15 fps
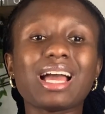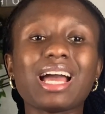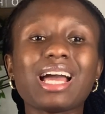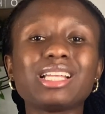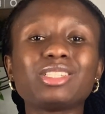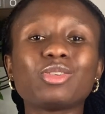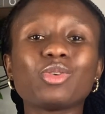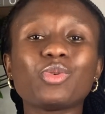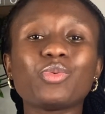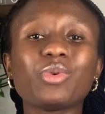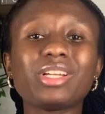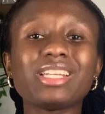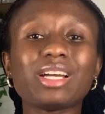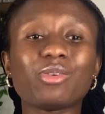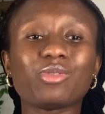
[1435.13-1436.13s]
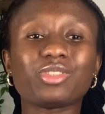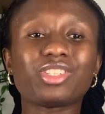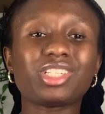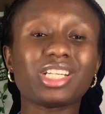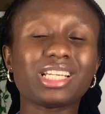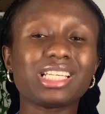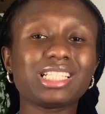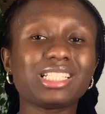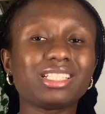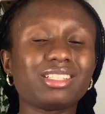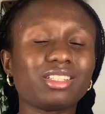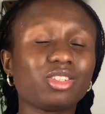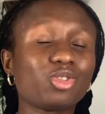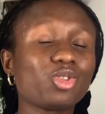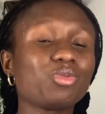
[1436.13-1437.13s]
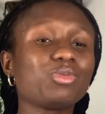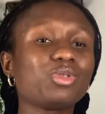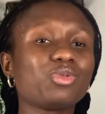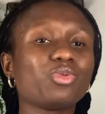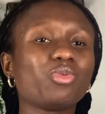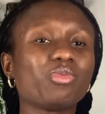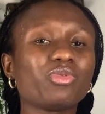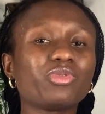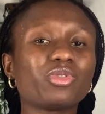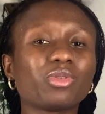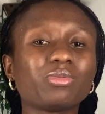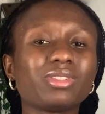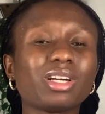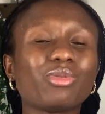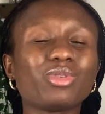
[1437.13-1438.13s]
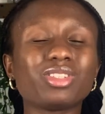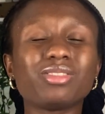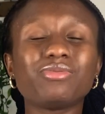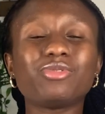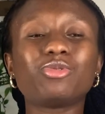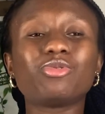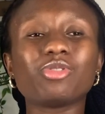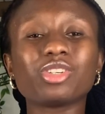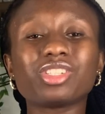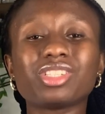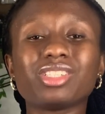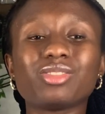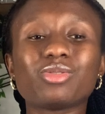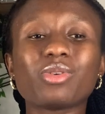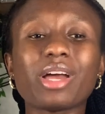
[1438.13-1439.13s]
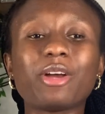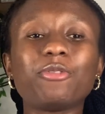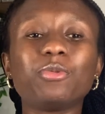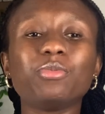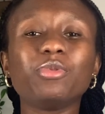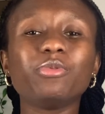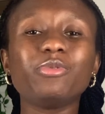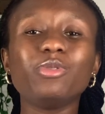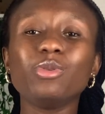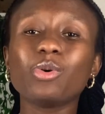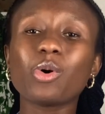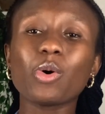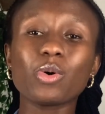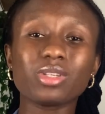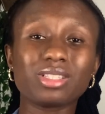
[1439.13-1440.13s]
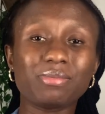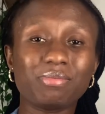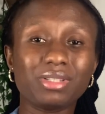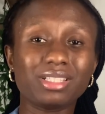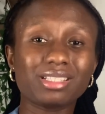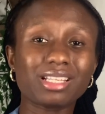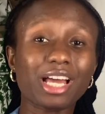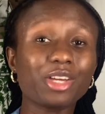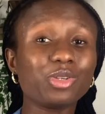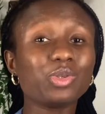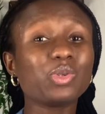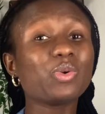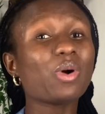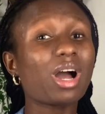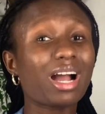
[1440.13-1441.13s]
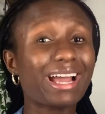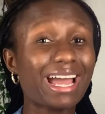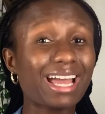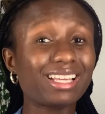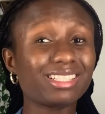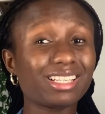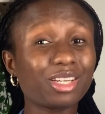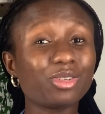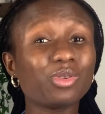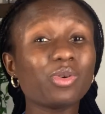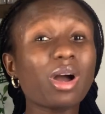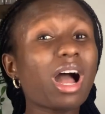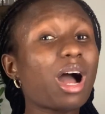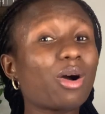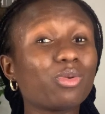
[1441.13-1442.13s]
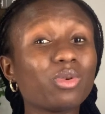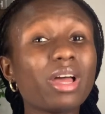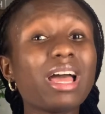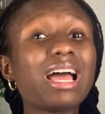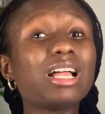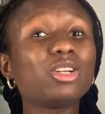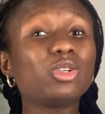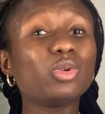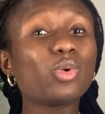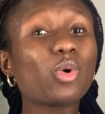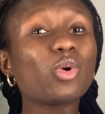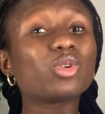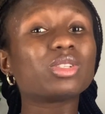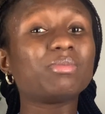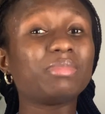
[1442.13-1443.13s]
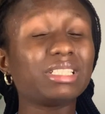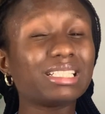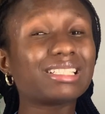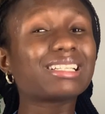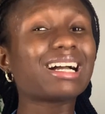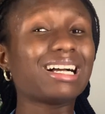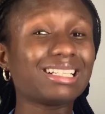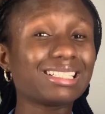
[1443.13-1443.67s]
So when I was checking it, they told me to remove something. I was even rushing. So I removed locust beans. And you know, guys, and you know how locust beans can